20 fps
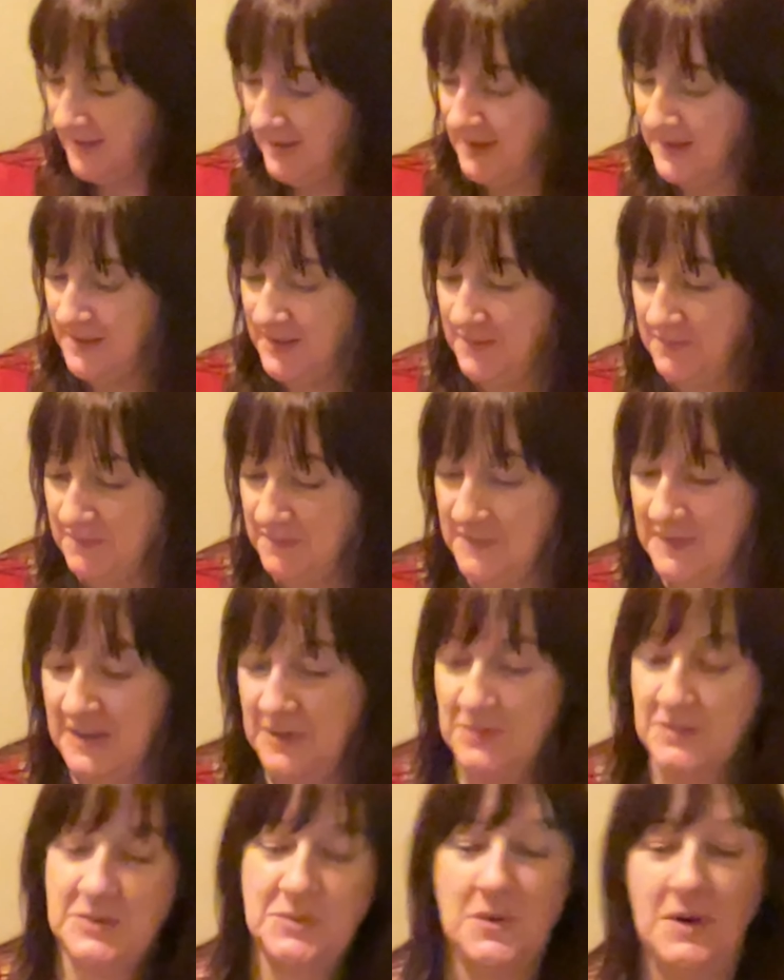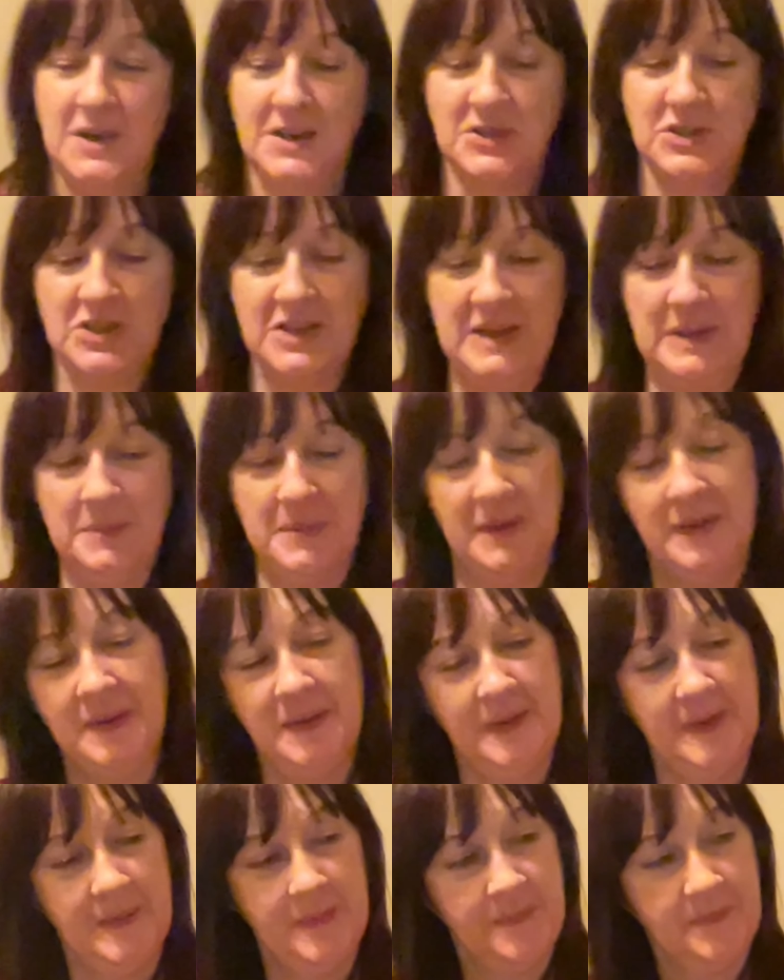It was quite cheap.
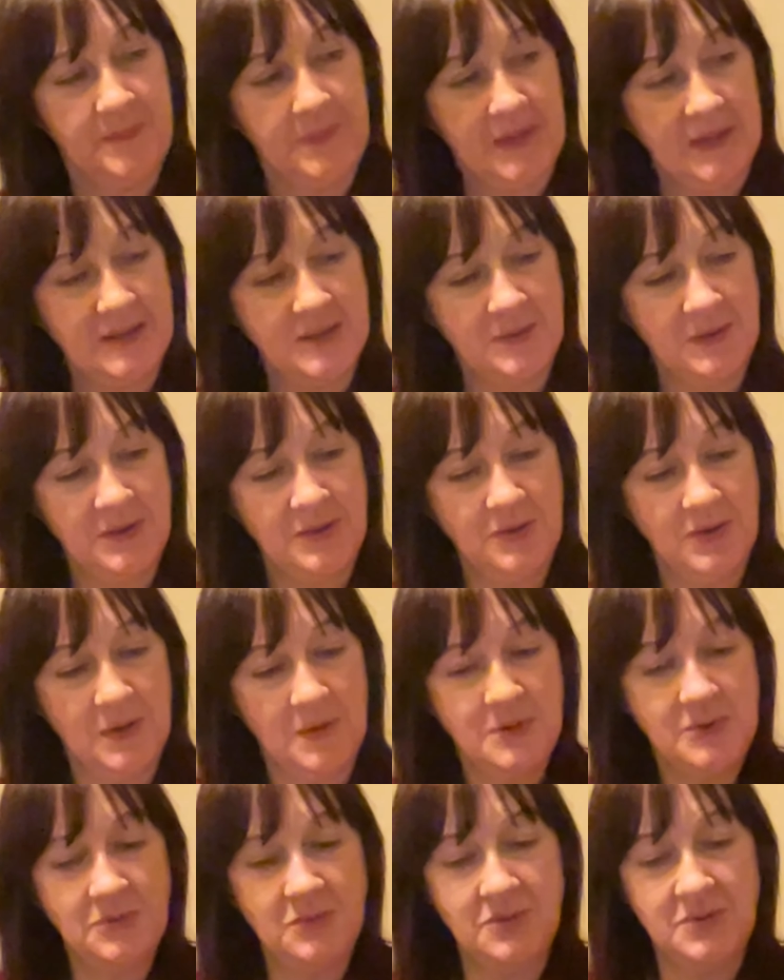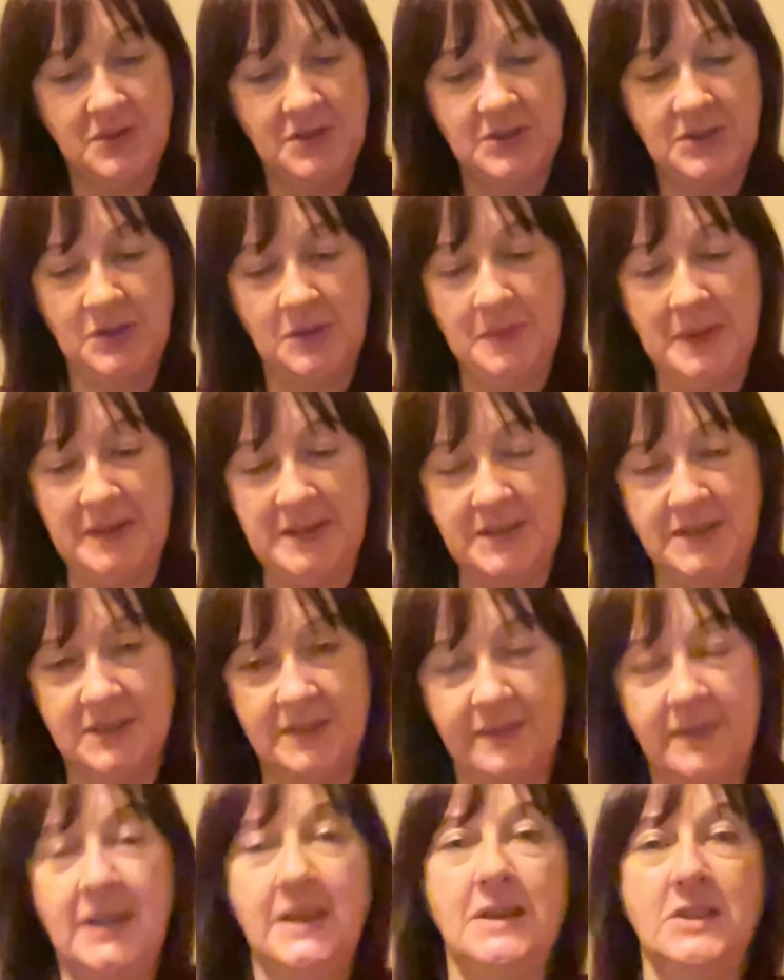So I thought I was ordering 2 meters
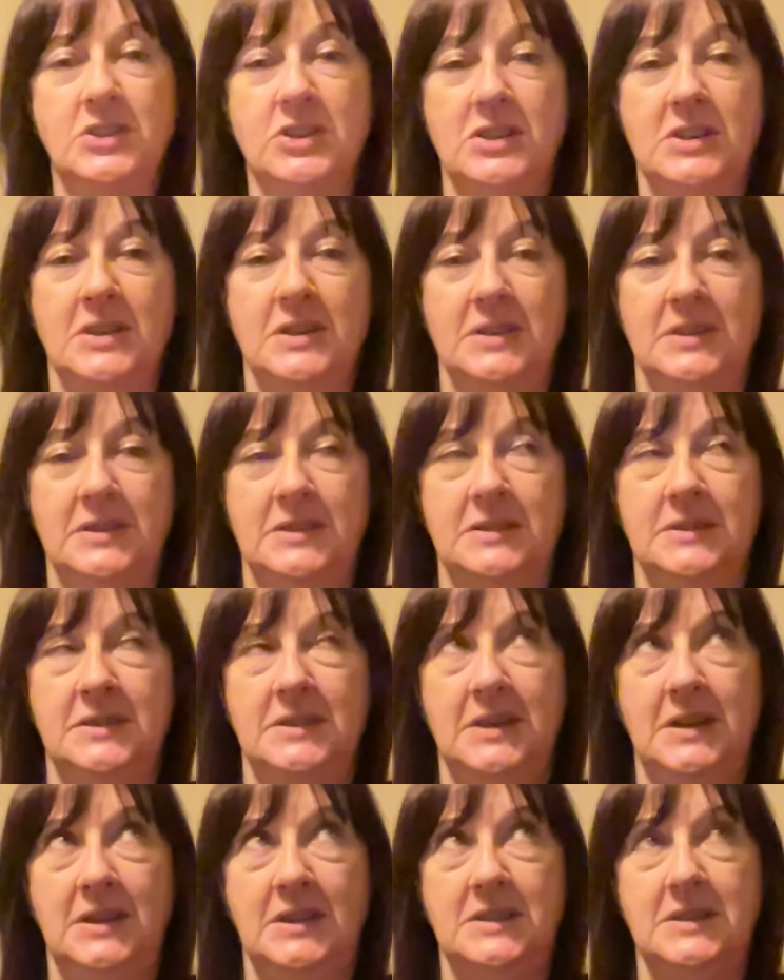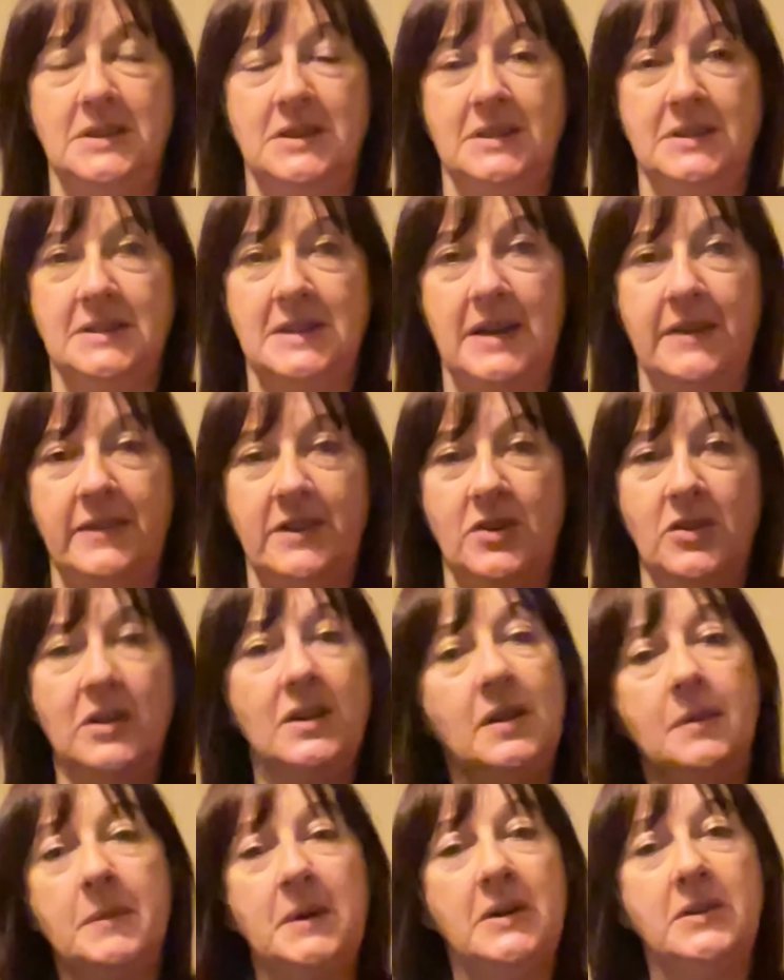of each. And it turns out that on
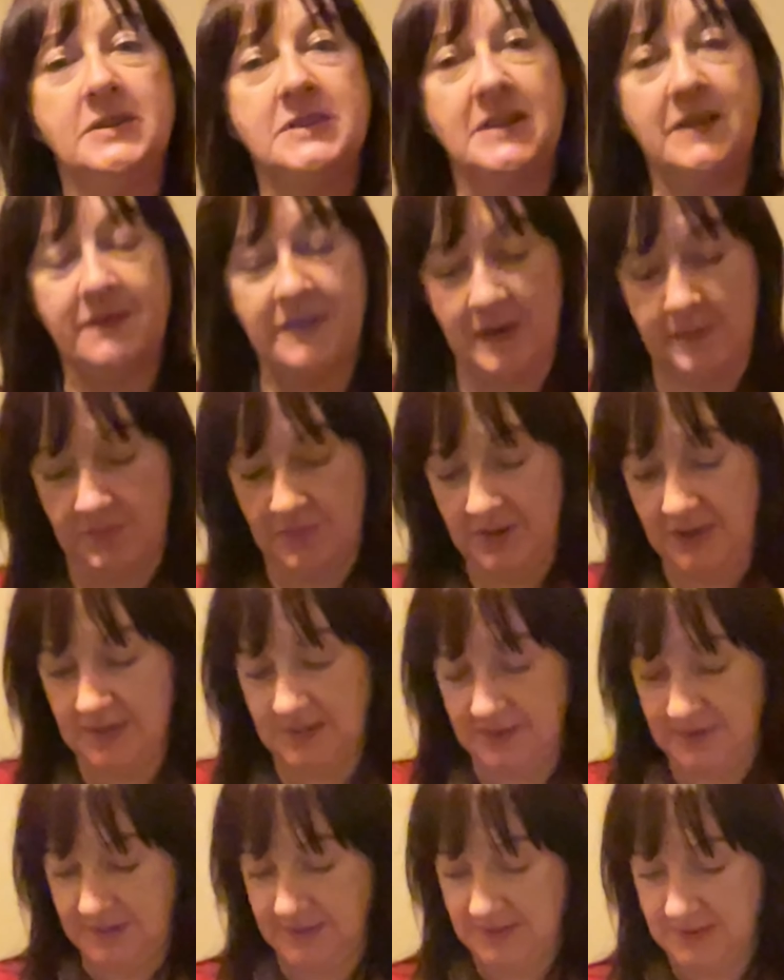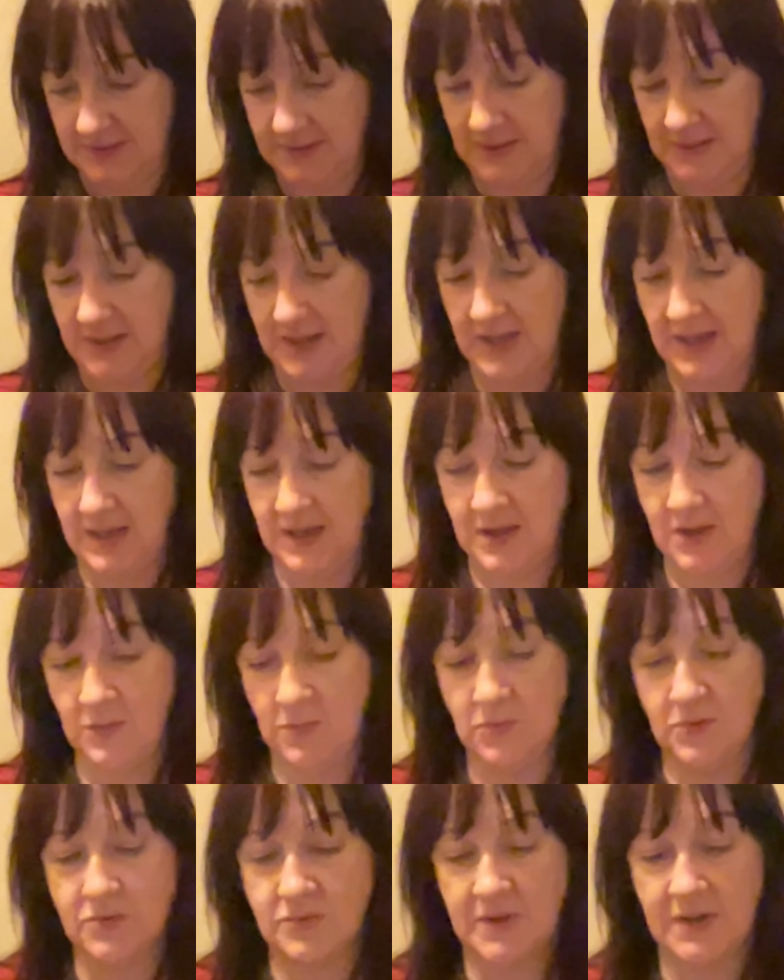Lamazi Fabrics, you
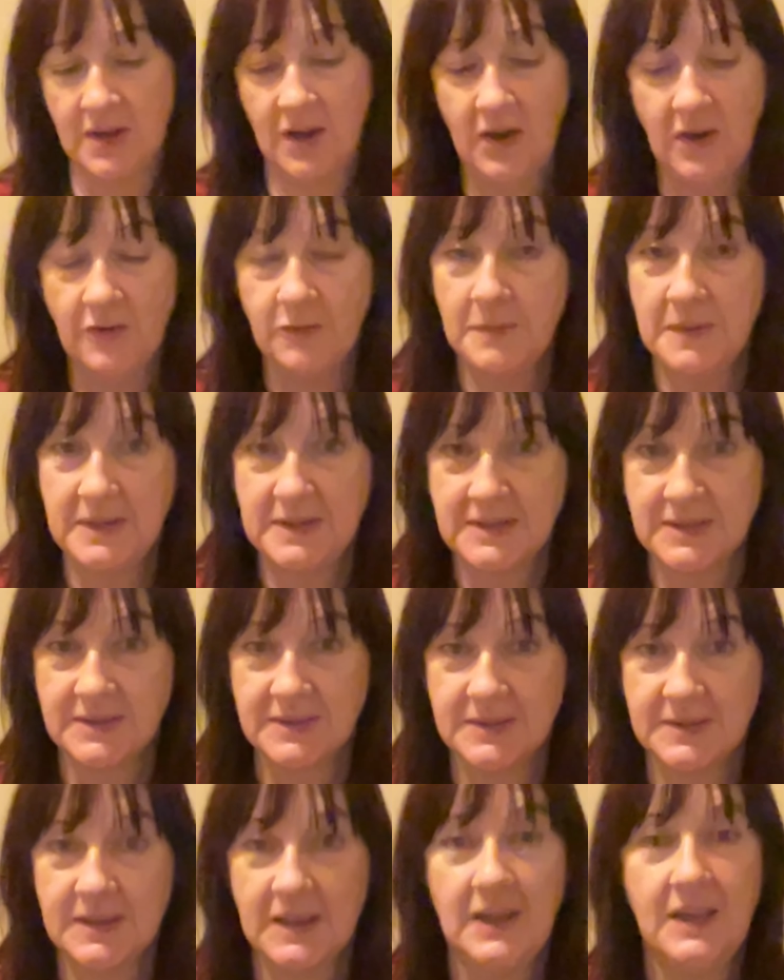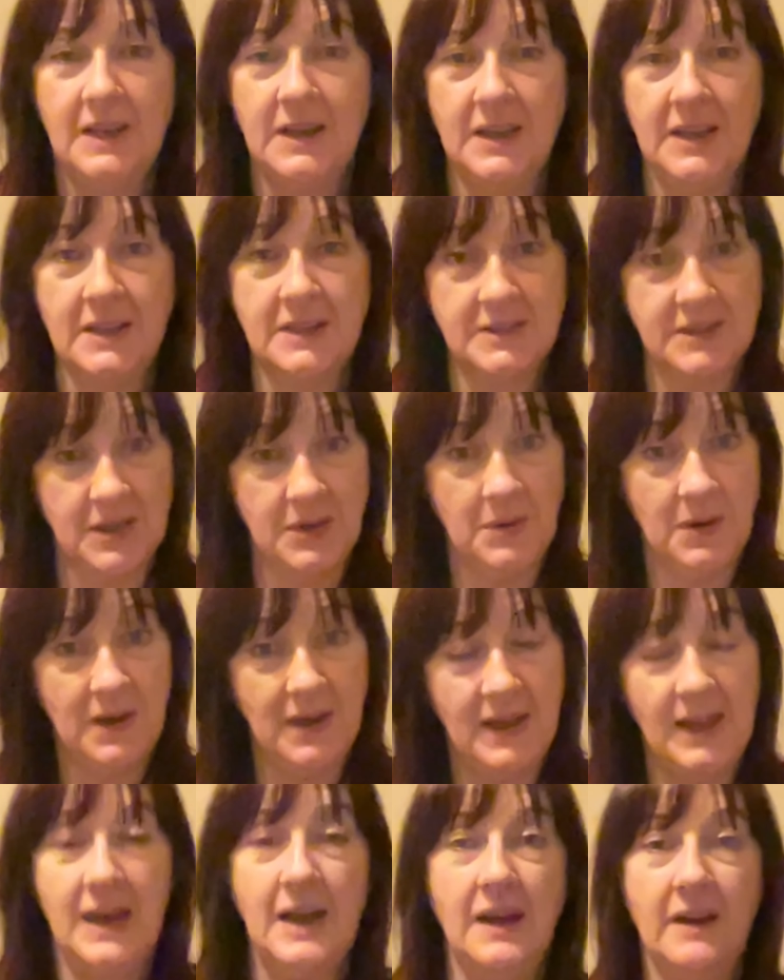order in 1/2 meters. So I
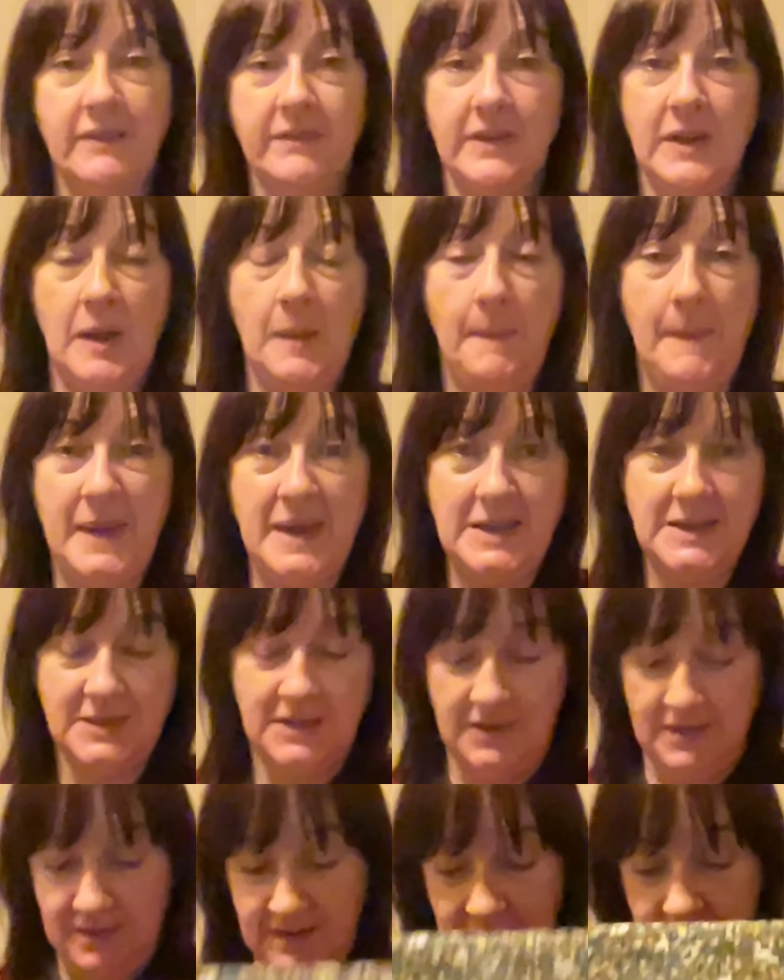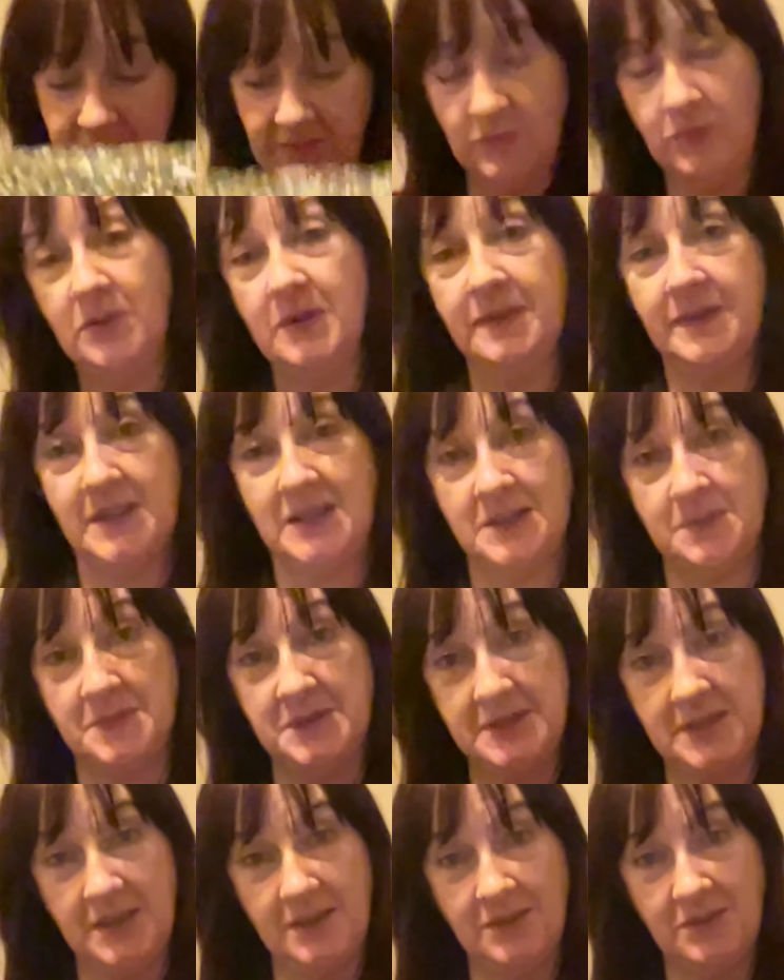have 1 meter of all of these
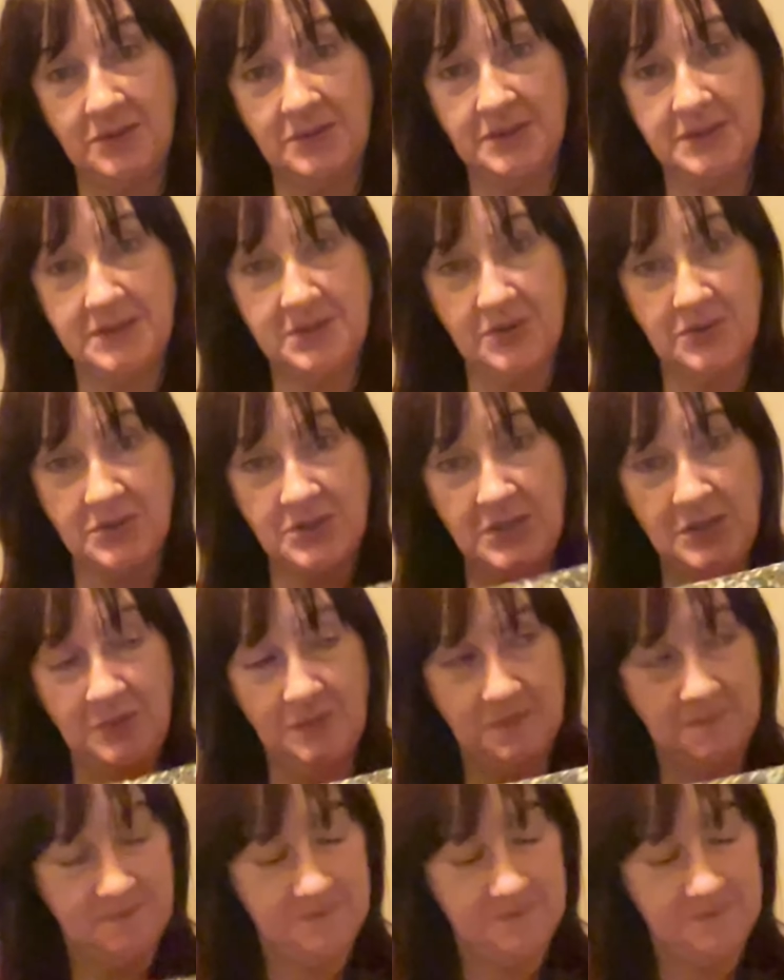materials, not 2.